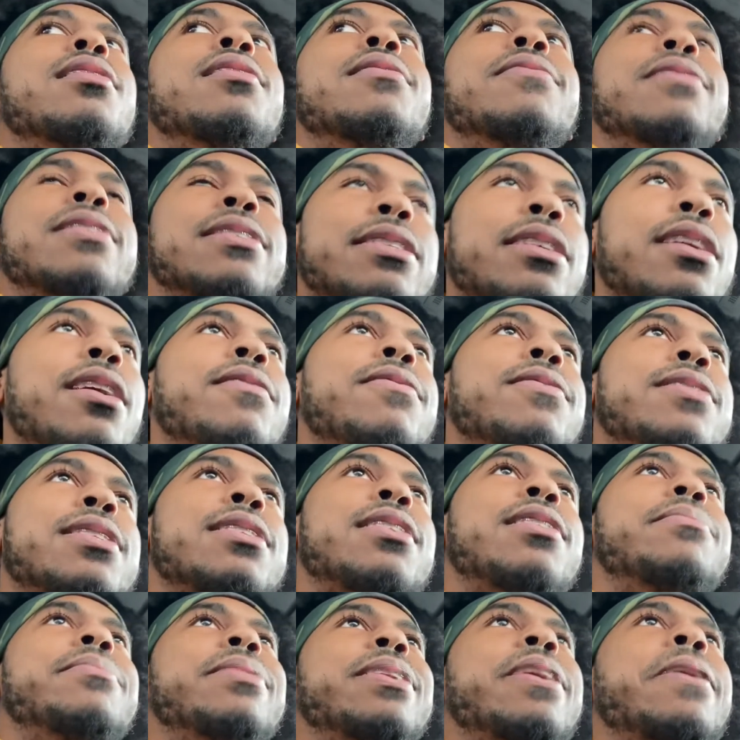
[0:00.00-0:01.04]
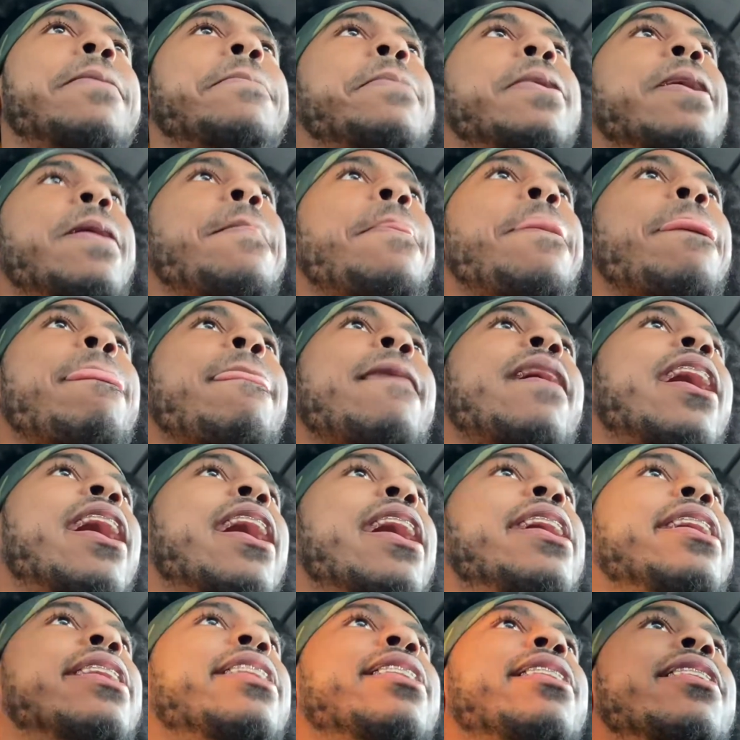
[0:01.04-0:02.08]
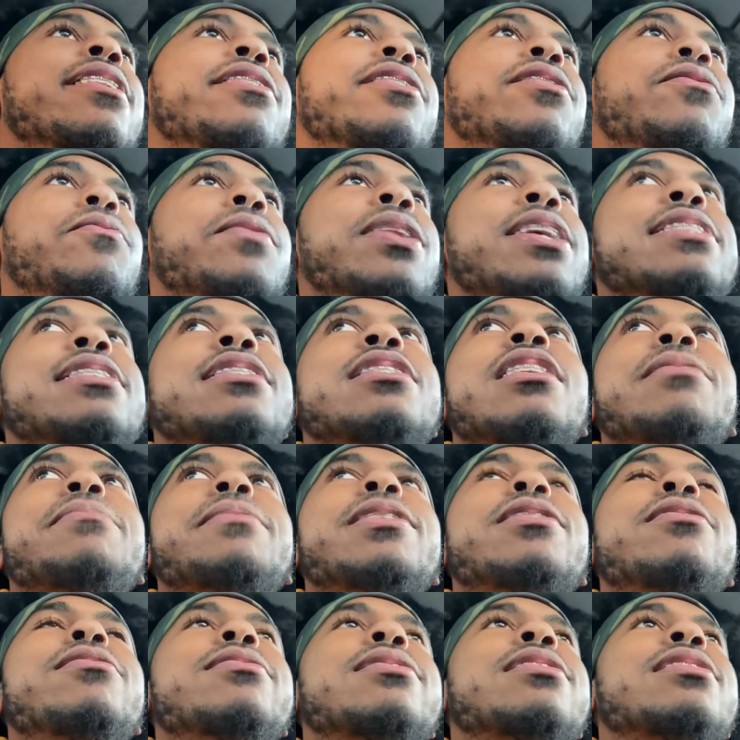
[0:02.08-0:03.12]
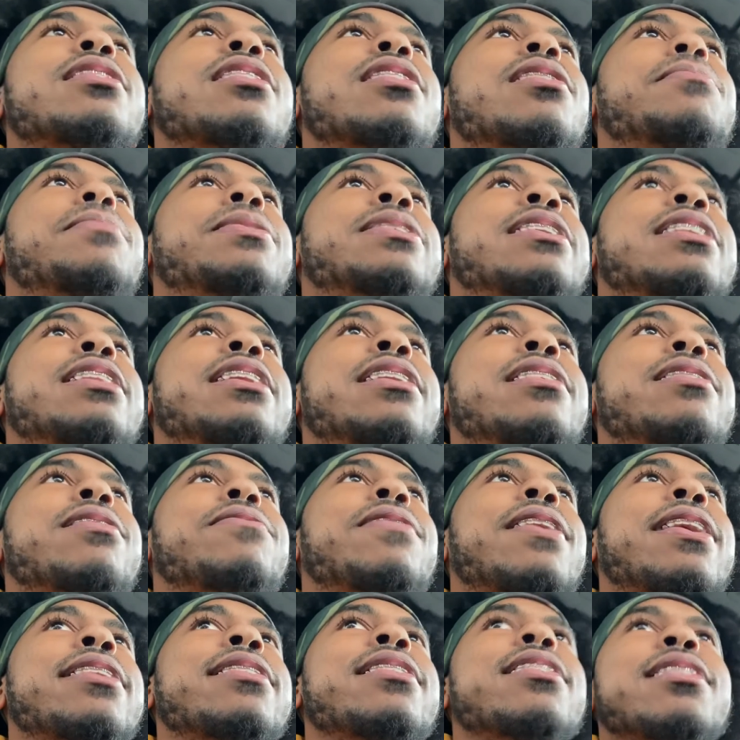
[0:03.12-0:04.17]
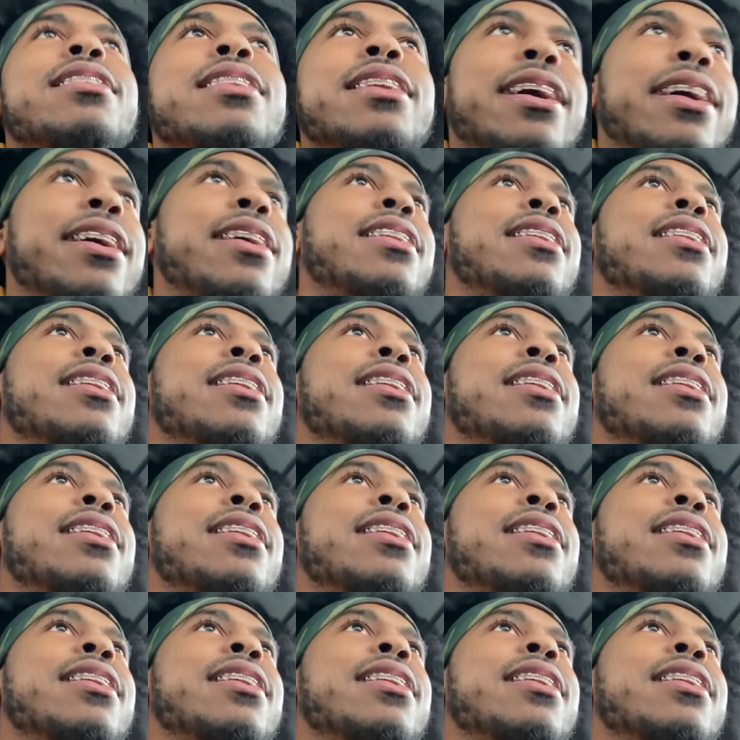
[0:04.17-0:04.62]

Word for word: For sure, for sure, man. But hey, win some, you lose some, but you live to fight another day.